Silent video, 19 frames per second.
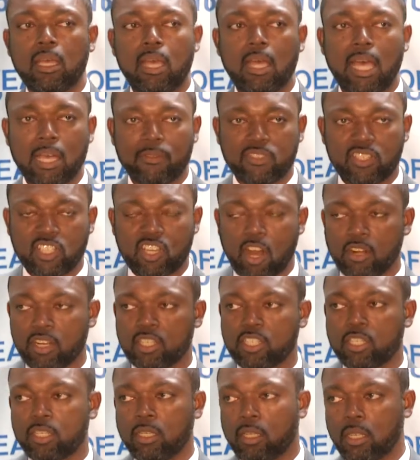have
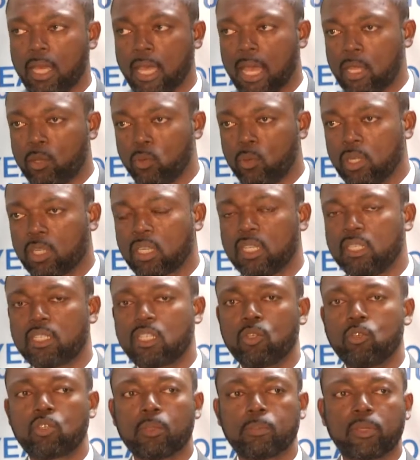started to and will
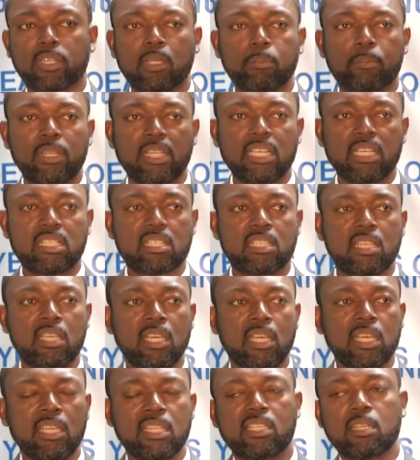continue to put in
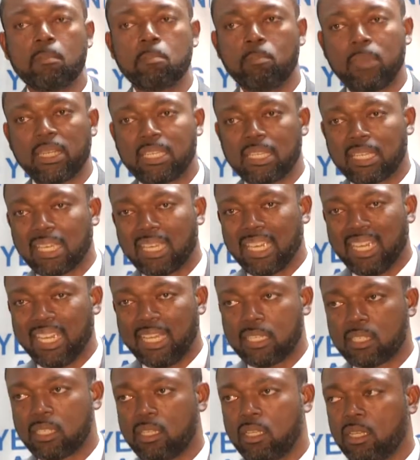place to
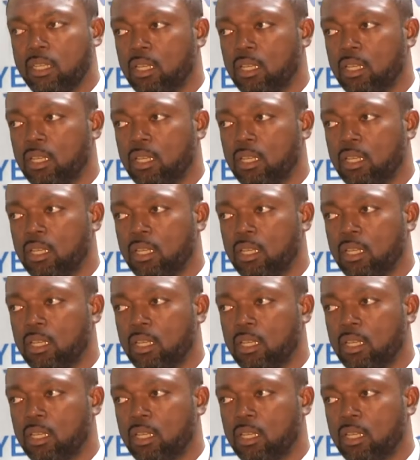mitigate